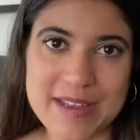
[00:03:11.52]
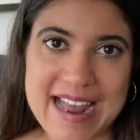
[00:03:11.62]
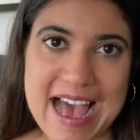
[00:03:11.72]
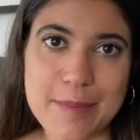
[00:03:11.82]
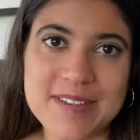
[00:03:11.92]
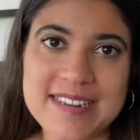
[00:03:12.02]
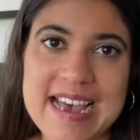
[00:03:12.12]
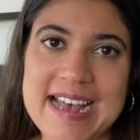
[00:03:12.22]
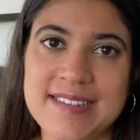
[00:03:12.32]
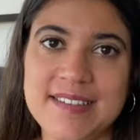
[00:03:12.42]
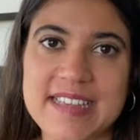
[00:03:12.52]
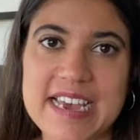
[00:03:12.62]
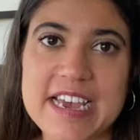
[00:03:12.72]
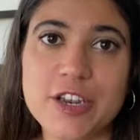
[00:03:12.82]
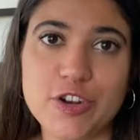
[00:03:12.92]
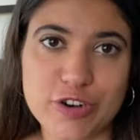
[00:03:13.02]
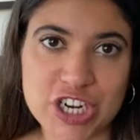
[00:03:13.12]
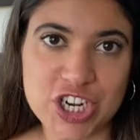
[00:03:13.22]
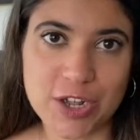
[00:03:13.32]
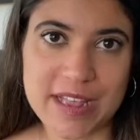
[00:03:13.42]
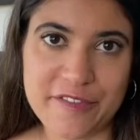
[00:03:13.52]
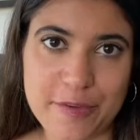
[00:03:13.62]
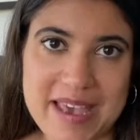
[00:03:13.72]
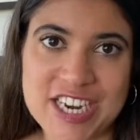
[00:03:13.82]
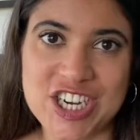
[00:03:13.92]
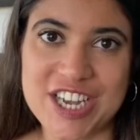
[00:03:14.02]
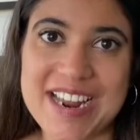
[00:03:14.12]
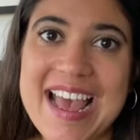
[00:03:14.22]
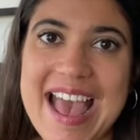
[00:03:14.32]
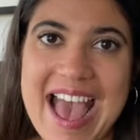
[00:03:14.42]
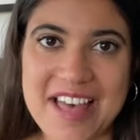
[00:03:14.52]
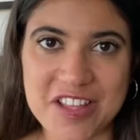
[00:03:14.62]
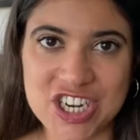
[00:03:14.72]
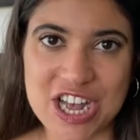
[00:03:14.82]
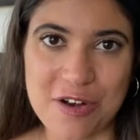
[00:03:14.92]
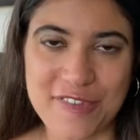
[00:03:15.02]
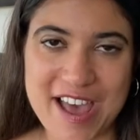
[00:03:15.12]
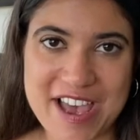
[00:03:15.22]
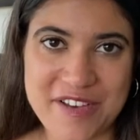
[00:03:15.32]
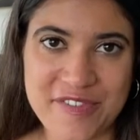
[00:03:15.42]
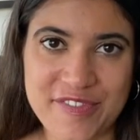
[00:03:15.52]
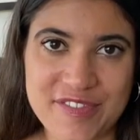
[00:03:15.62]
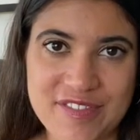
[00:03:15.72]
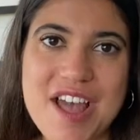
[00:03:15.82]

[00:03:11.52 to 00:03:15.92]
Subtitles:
lab to test the nutritional information and the shelf life.